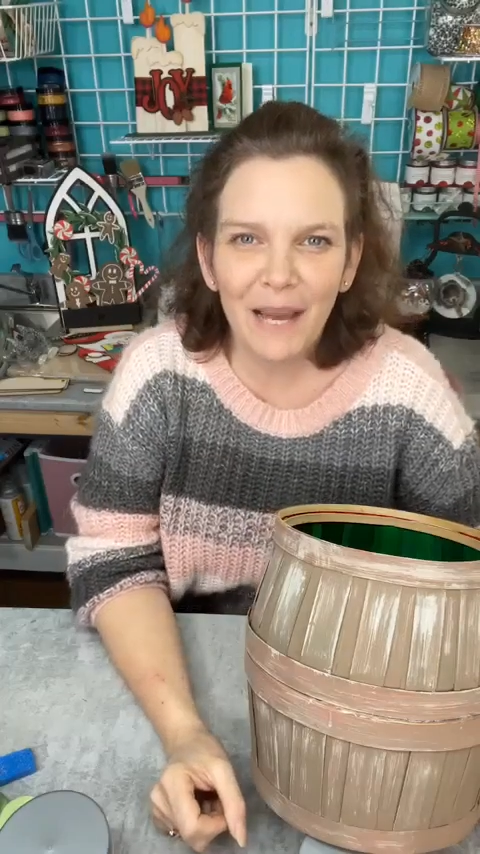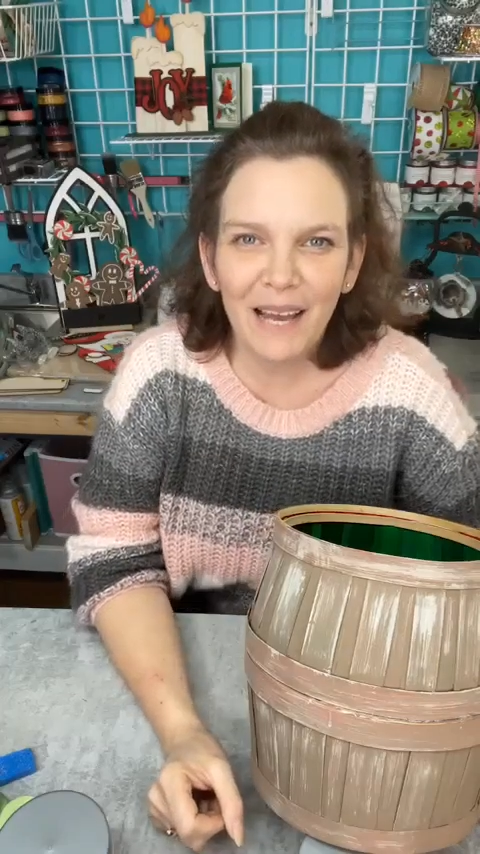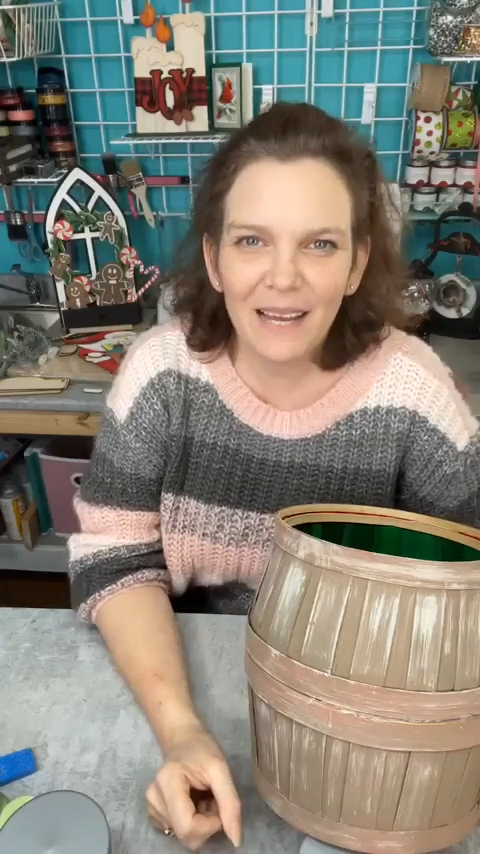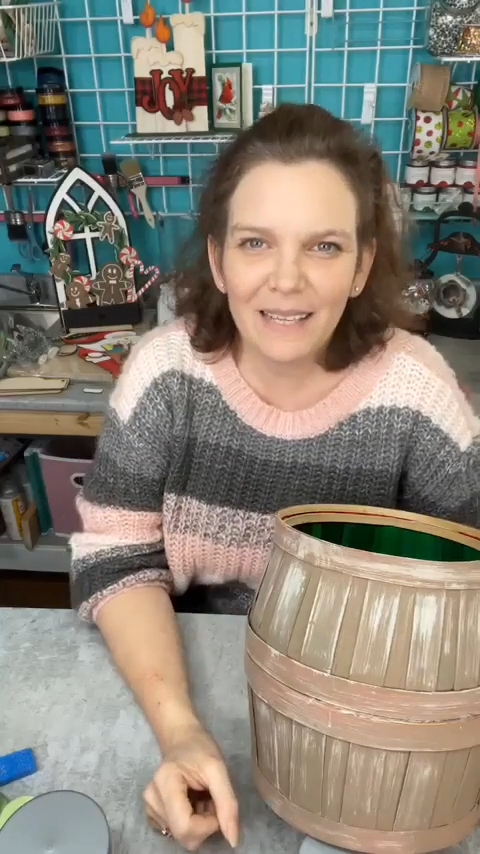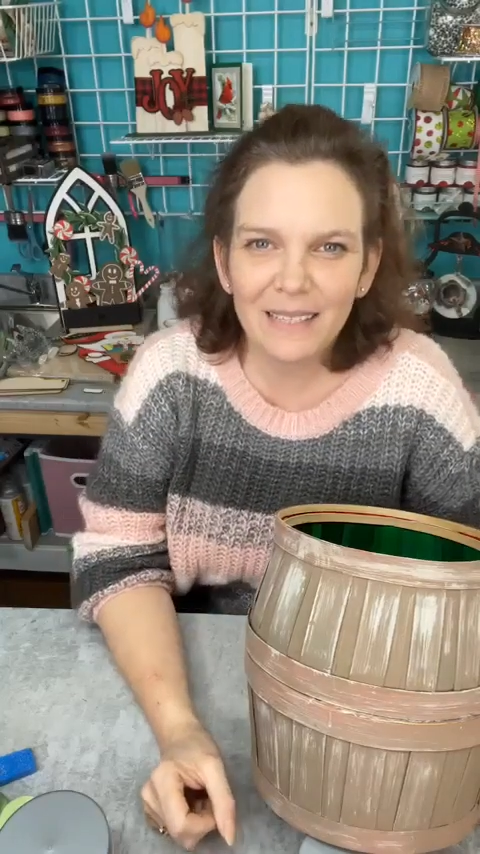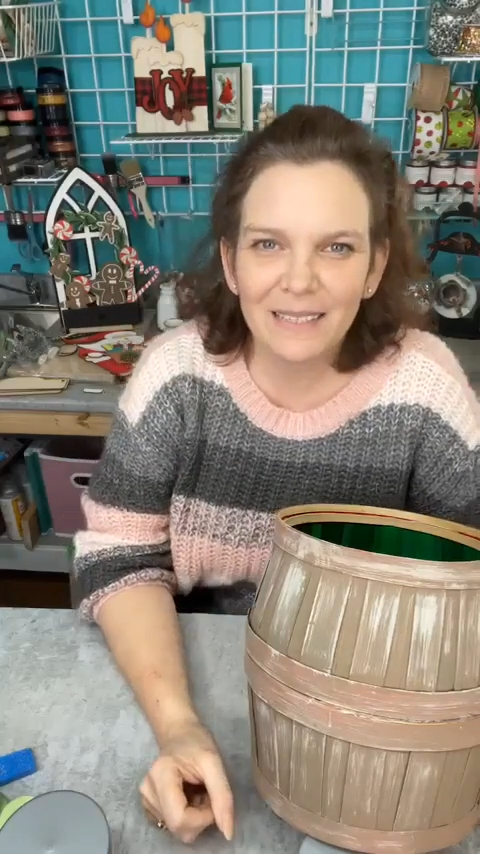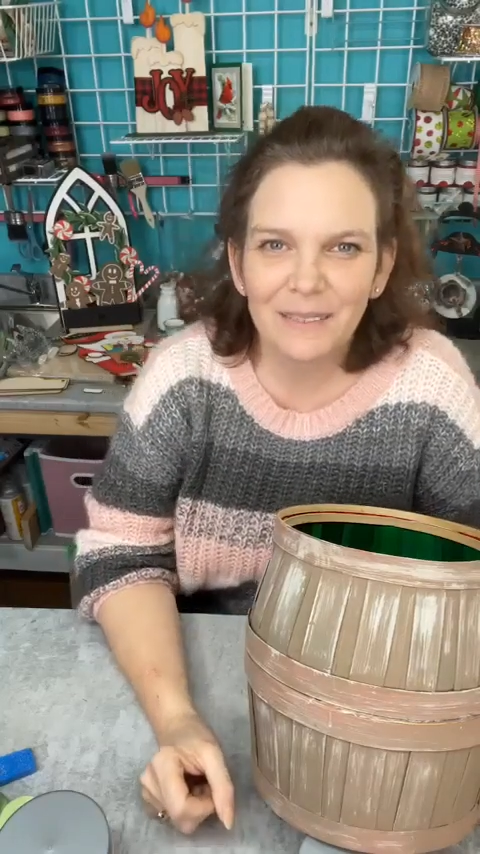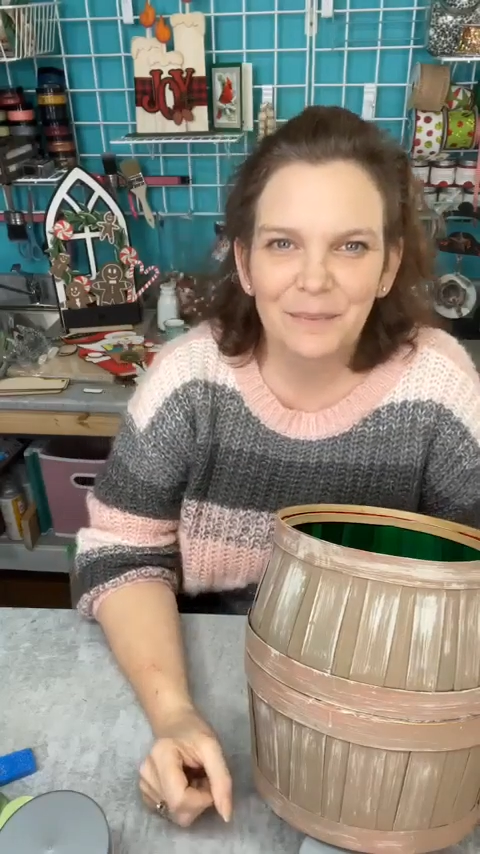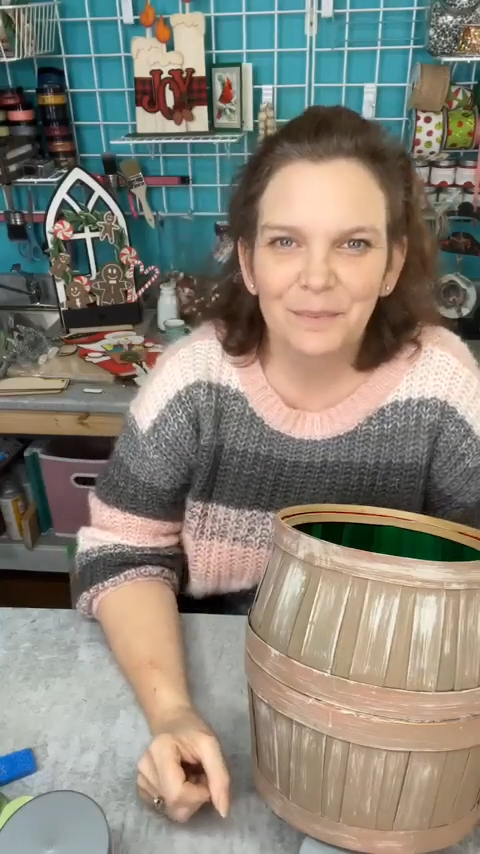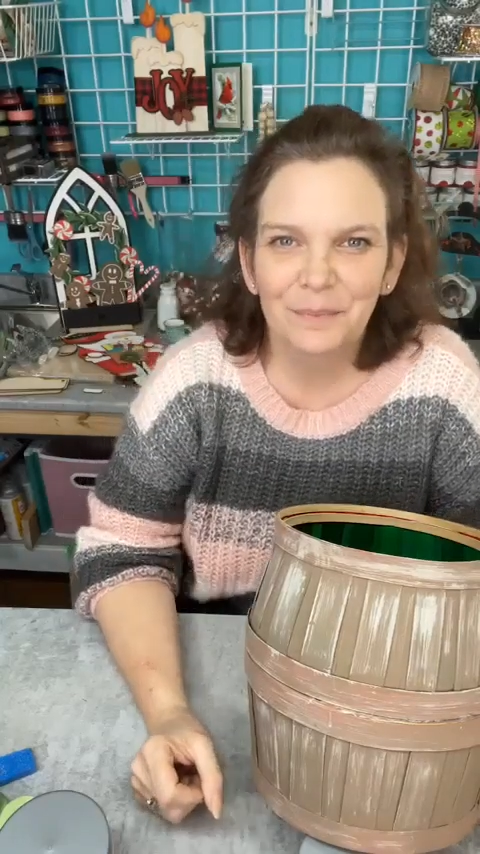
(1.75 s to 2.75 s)

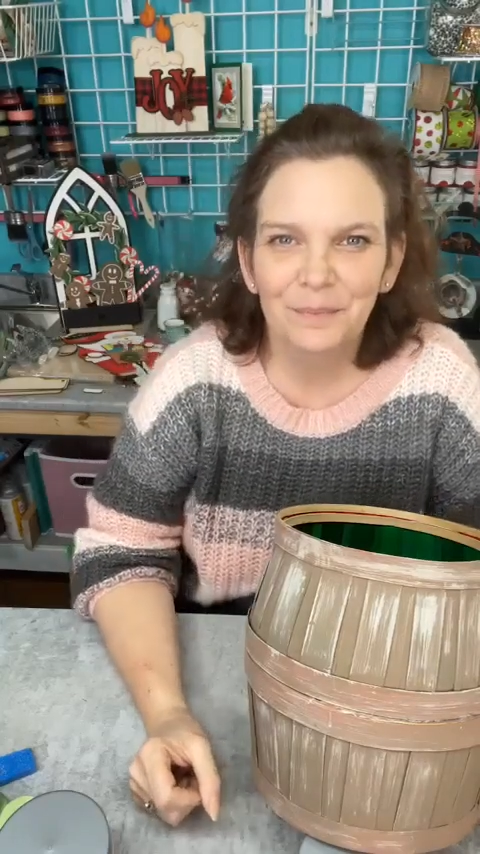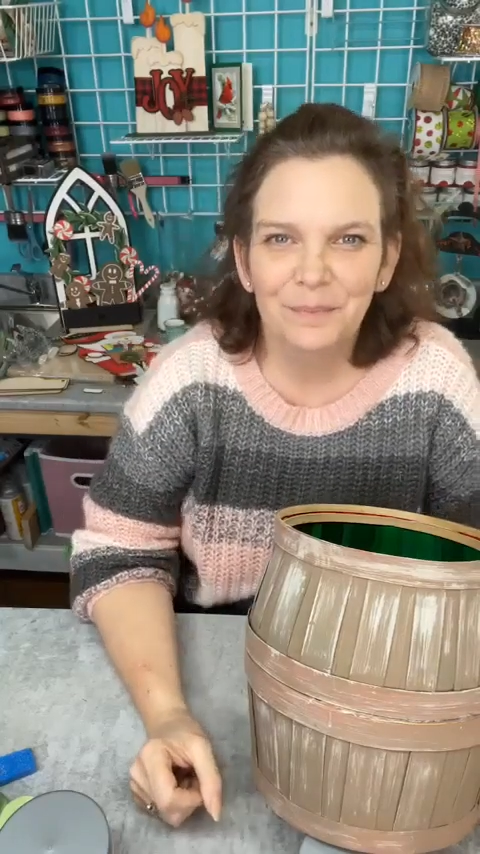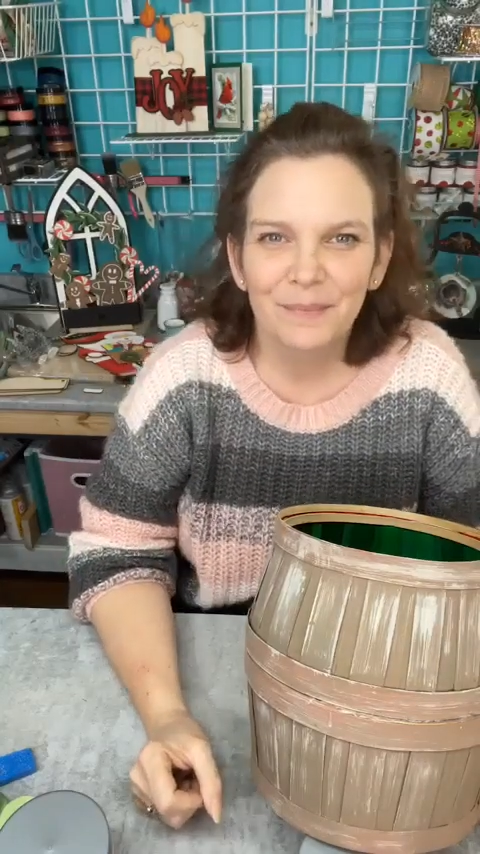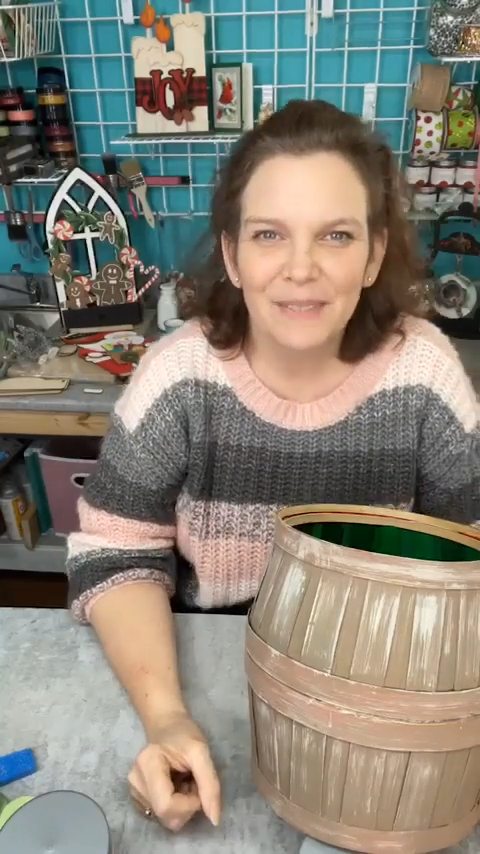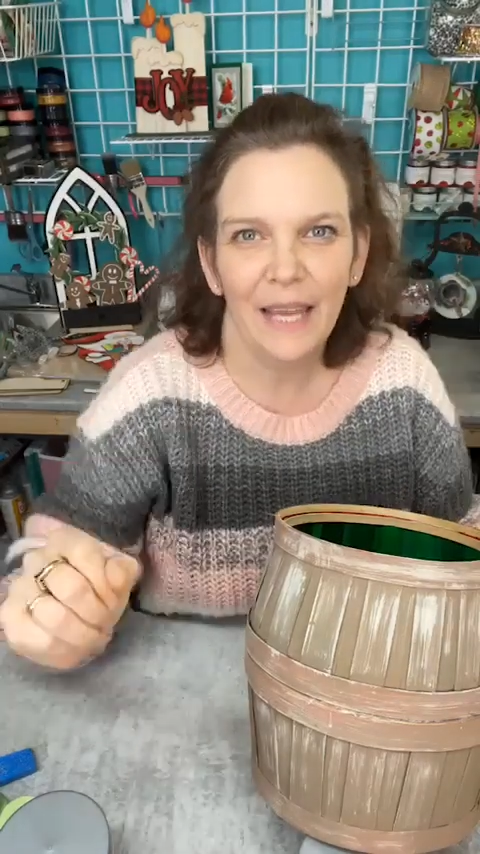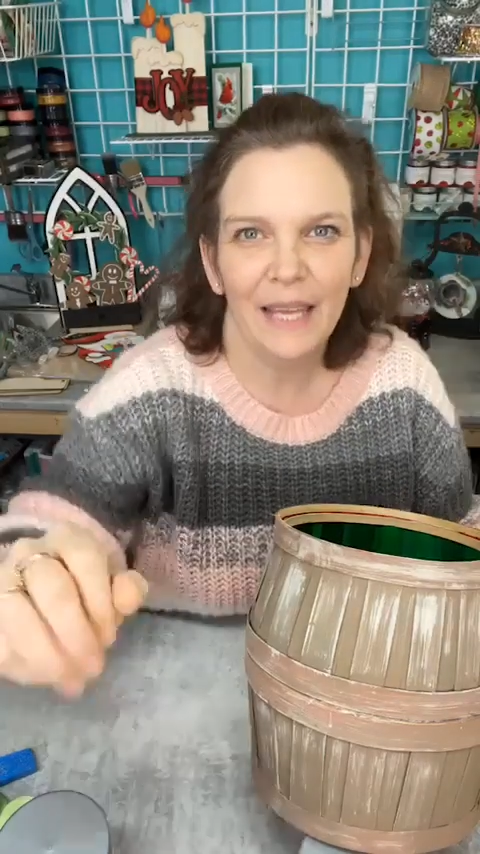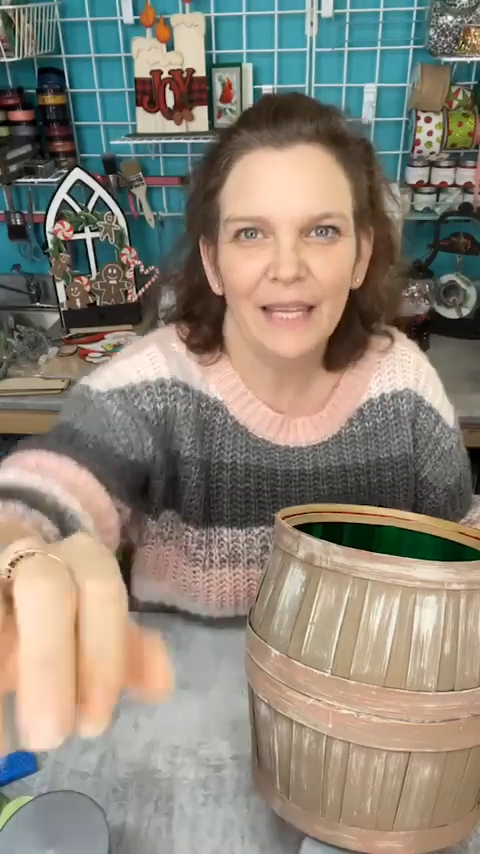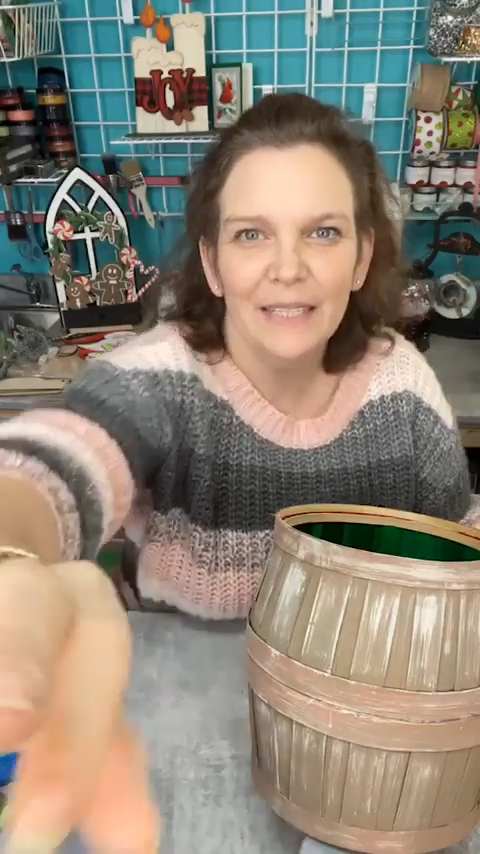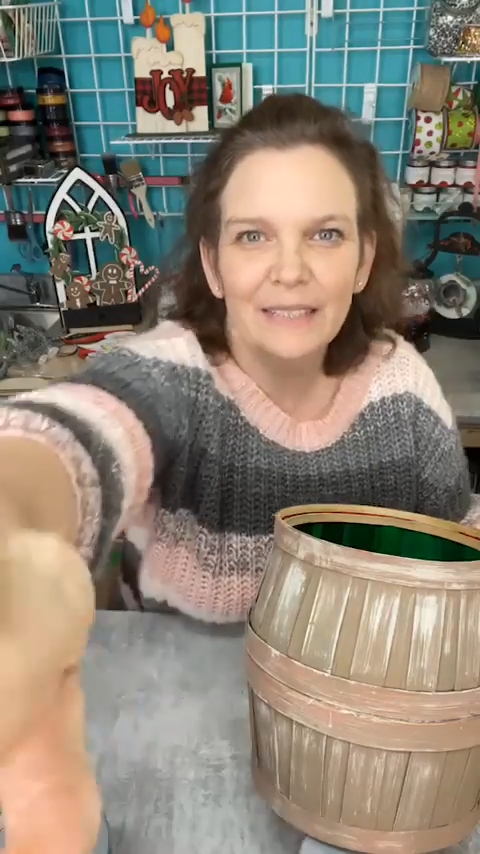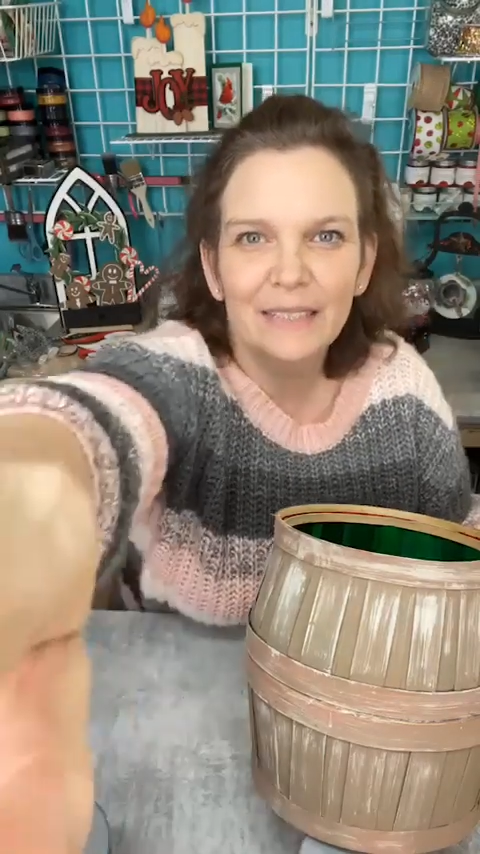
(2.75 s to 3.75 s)
back.
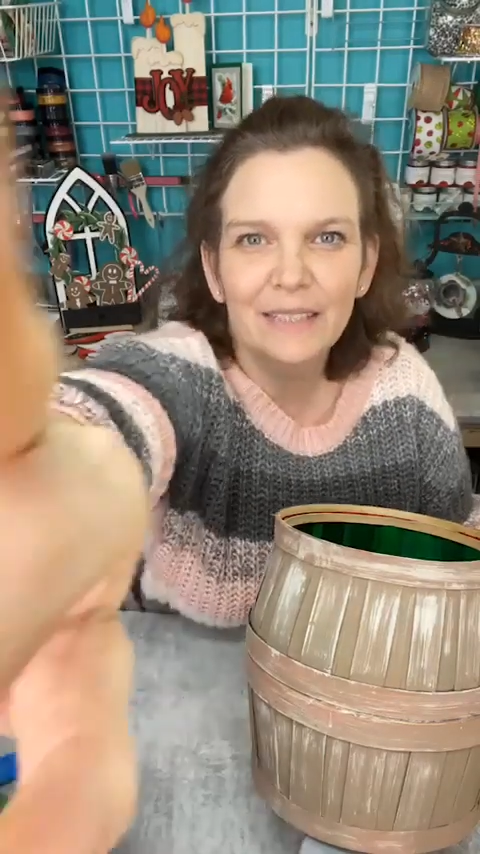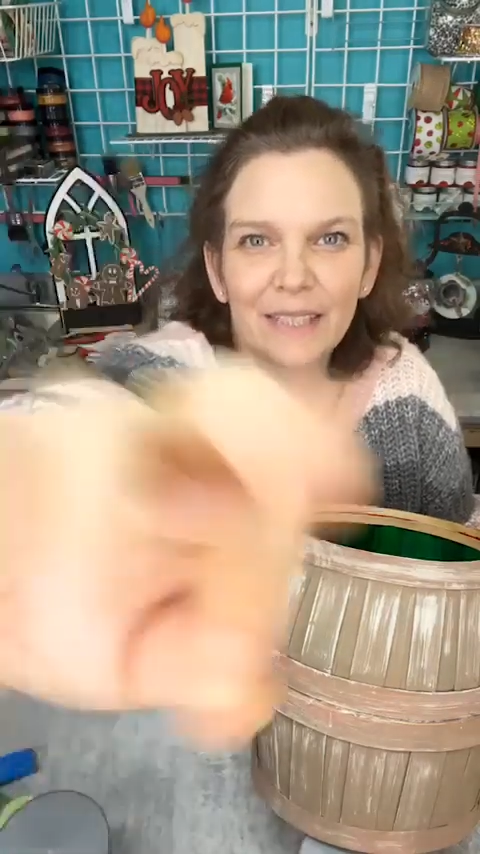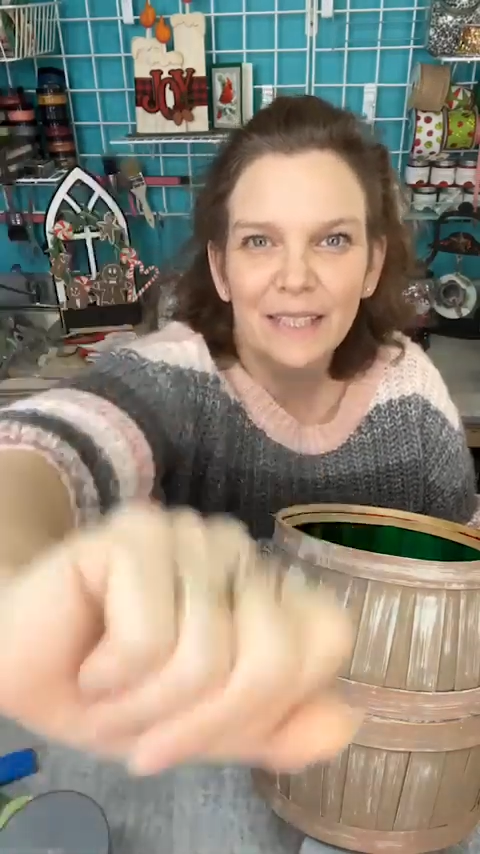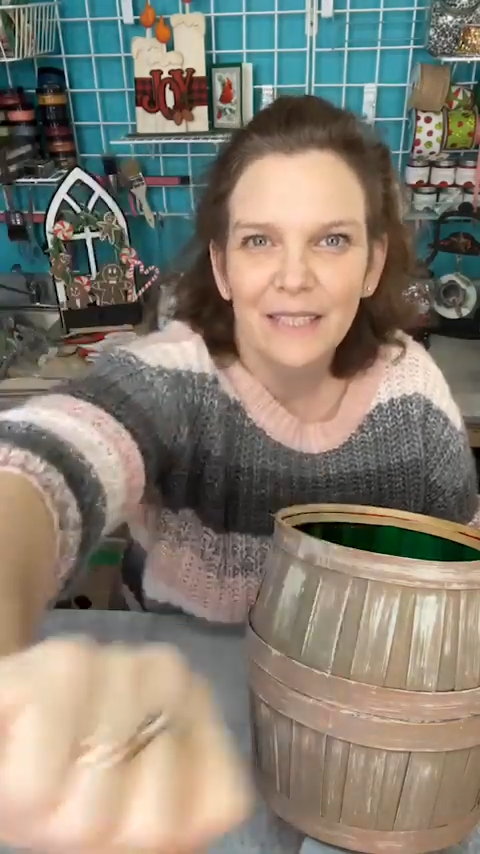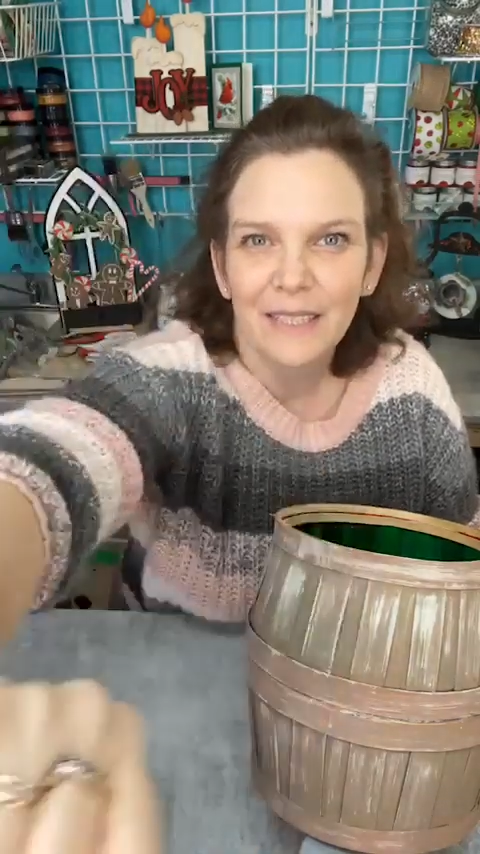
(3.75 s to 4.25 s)
And